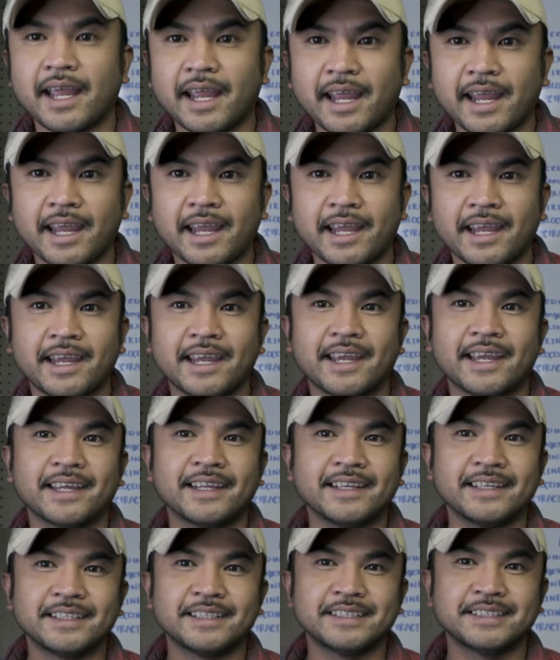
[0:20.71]

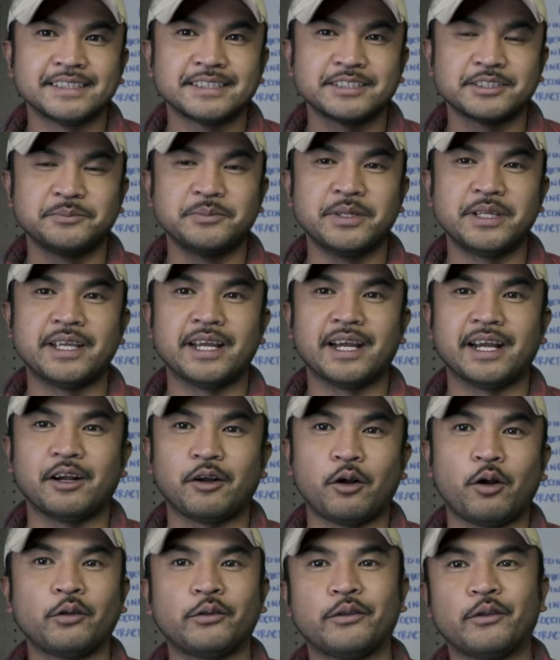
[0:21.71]
and to be
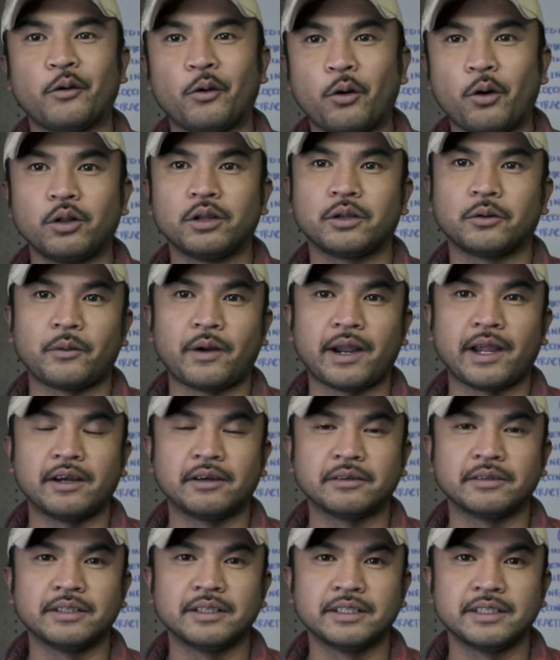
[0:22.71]
an all
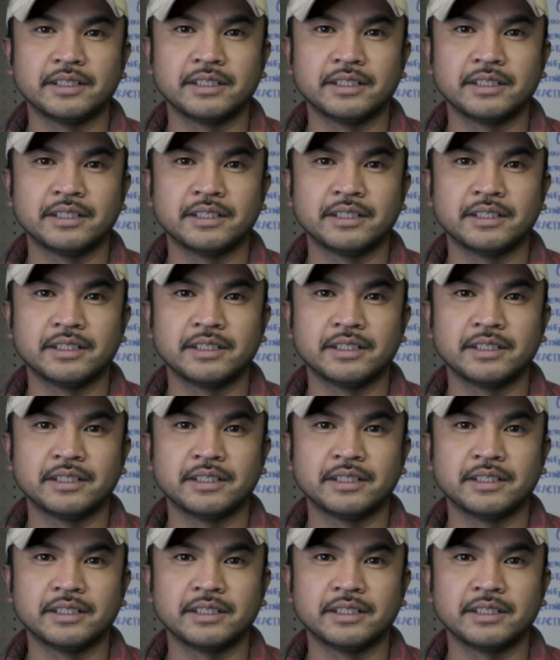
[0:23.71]
around